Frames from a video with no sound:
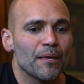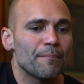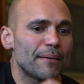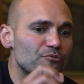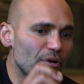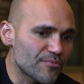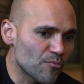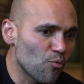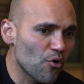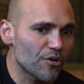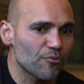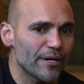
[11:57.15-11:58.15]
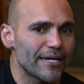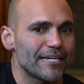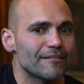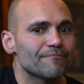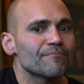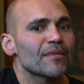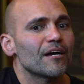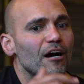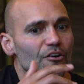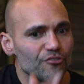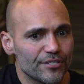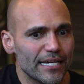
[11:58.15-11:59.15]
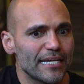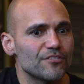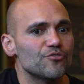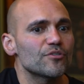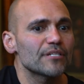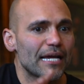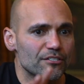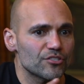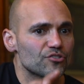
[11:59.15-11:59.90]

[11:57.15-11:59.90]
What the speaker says: Maybe drop some water weight. 100 days, you can actually